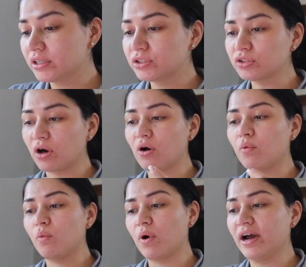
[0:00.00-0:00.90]
So
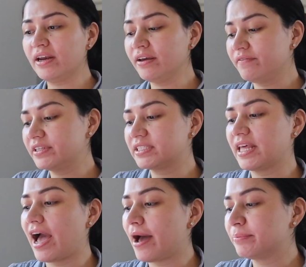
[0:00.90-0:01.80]
one of his
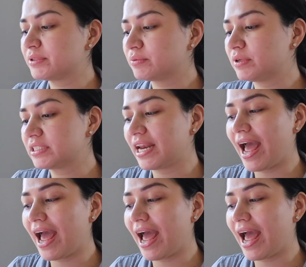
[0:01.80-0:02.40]
naps was an